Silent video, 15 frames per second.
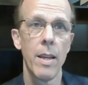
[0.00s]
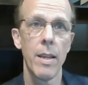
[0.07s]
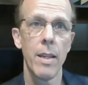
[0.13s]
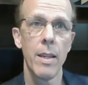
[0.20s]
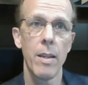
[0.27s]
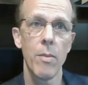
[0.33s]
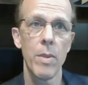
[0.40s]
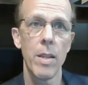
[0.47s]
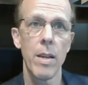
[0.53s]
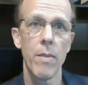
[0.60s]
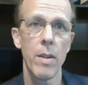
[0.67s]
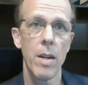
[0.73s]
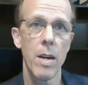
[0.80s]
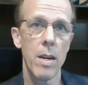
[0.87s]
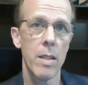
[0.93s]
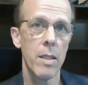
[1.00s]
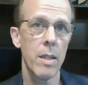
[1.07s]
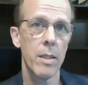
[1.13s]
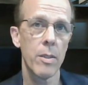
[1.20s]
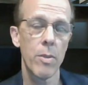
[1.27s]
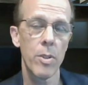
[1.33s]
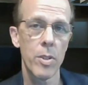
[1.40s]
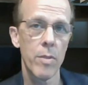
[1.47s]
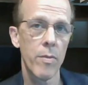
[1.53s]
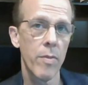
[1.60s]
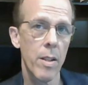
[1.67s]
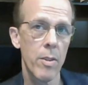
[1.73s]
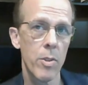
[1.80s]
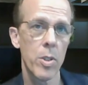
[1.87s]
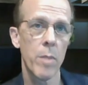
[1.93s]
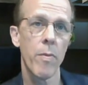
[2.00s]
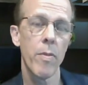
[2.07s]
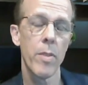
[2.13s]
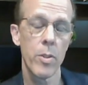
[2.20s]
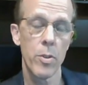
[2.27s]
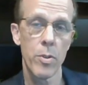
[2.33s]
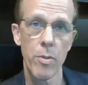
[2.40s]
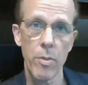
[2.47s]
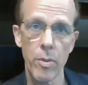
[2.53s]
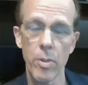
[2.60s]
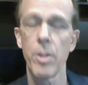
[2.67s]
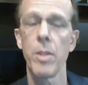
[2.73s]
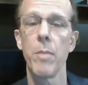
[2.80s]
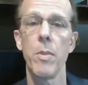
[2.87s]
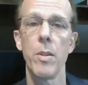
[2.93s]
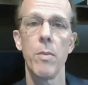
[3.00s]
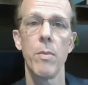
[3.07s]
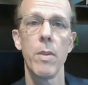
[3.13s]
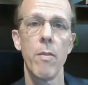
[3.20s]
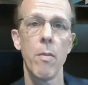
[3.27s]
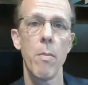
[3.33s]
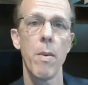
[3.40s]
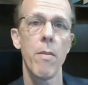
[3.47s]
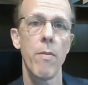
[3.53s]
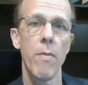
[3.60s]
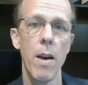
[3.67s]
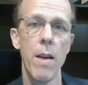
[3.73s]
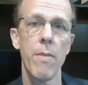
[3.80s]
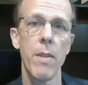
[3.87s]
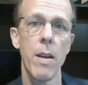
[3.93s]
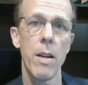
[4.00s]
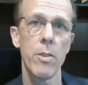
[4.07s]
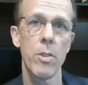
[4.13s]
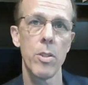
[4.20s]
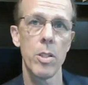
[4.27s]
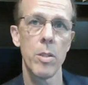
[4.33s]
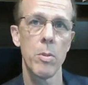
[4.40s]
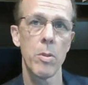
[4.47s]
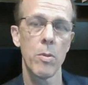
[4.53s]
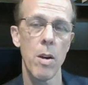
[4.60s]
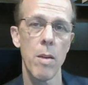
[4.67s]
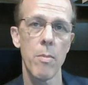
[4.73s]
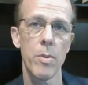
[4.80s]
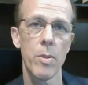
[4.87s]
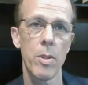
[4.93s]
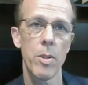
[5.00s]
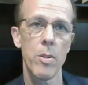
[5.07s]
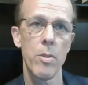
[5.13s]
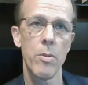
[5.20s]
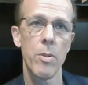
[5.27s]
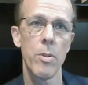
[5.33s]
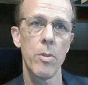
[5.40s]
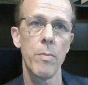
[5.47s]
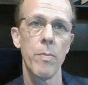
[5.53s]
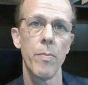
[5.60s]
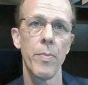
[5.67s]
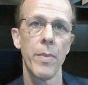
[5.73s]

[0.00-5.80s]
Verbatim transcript: And we have an online Christian fellowship for the truther community. We have about 5,000 subscribers on YouTube.